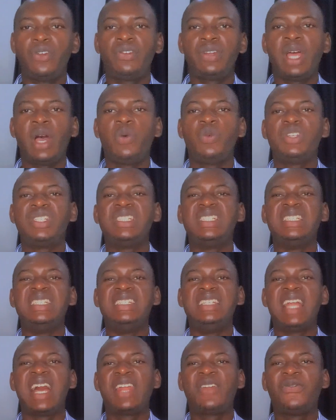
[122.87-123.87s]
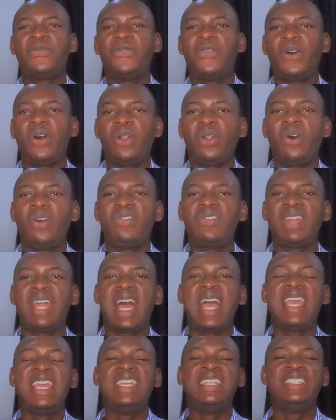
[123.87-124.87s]
under which the land fall
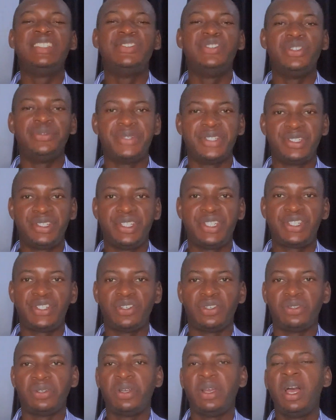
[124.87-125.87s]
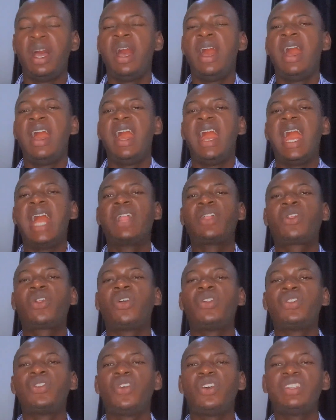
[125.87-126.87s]
under its jurisdiction and
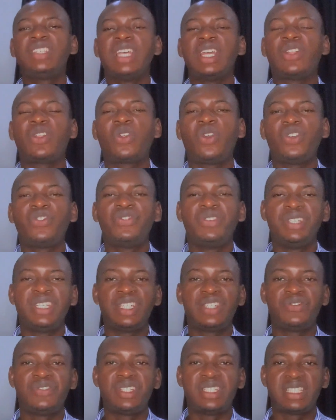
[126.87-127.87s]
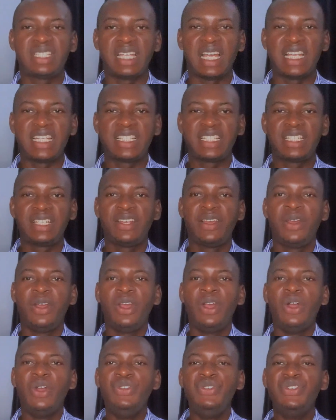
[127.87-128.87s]
conduct a court registry search
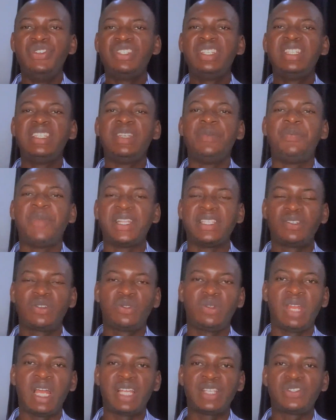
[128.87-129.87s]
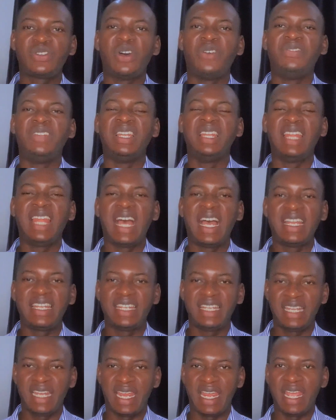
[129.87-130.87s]
using the particulars of the
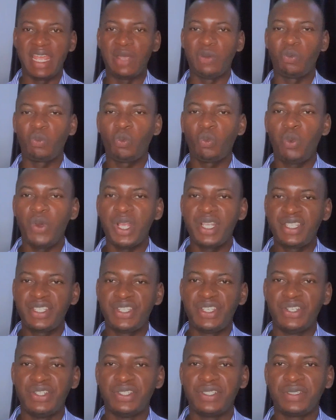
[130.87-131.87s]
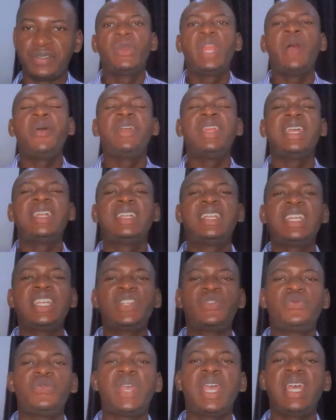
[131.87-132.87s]
land in question. Now, in a
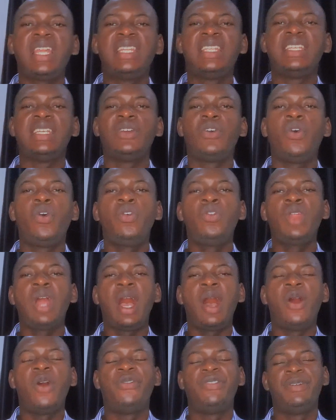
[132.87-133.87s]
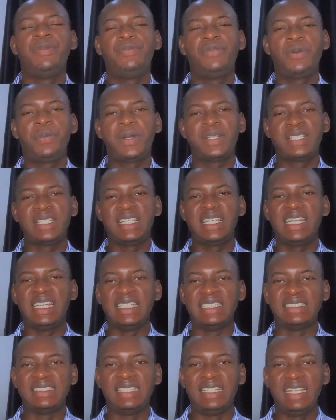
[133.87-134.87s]
case where the owner of a property
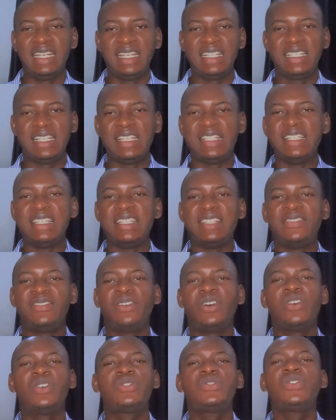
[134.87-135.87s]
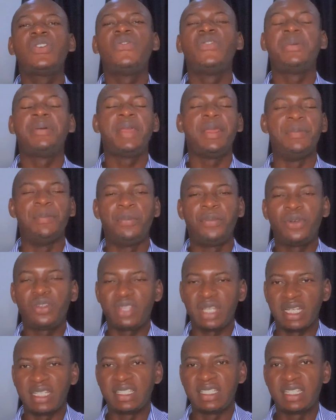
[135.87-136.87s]
is late, it is also very
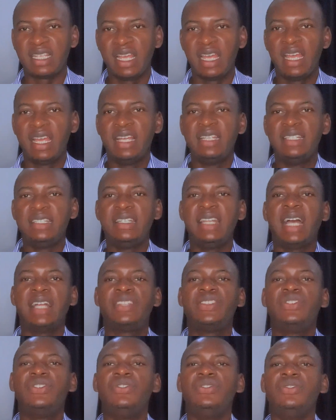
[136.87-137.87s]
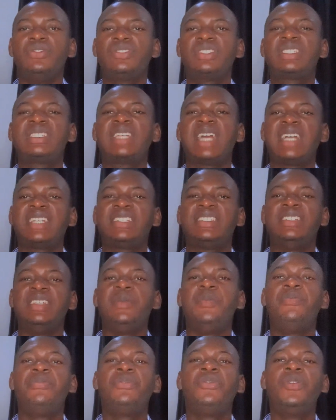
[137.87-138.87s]
important that you search the
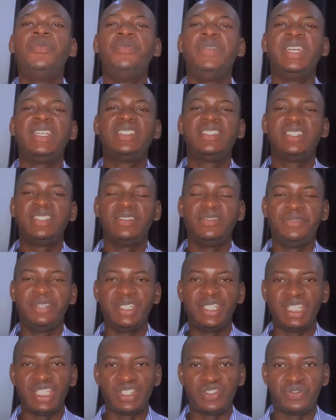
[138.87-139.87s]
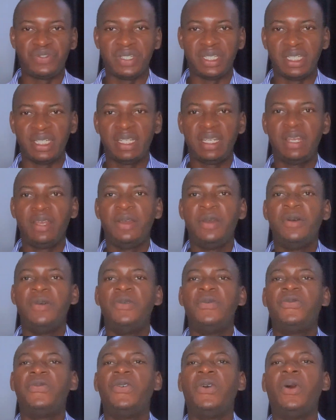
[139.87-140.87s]
probate registry
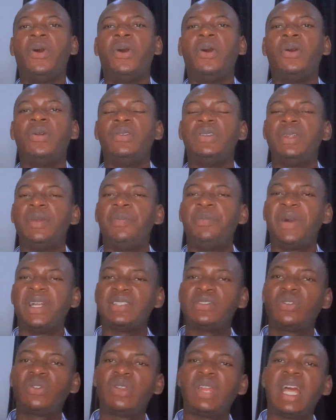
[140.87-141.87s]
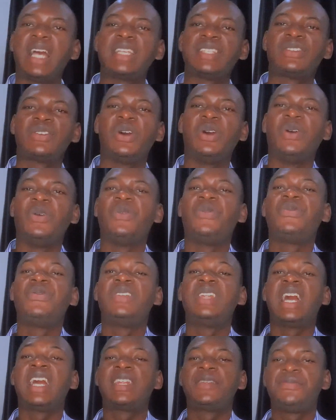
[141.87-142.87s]
for the particulars of
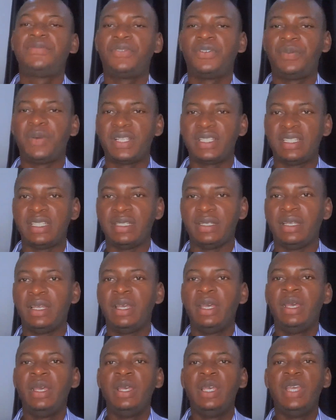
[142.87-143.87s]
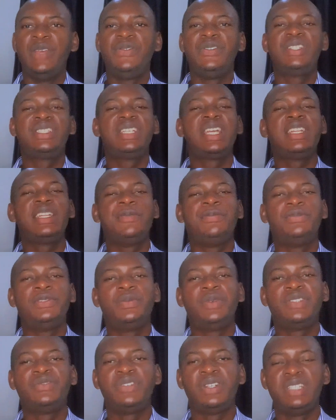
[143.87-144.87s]
that property. If you check the
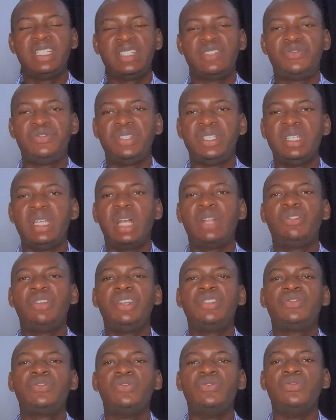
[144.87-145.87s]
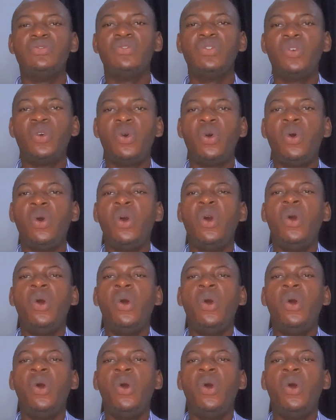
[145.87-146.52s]
probate registry, you are going to know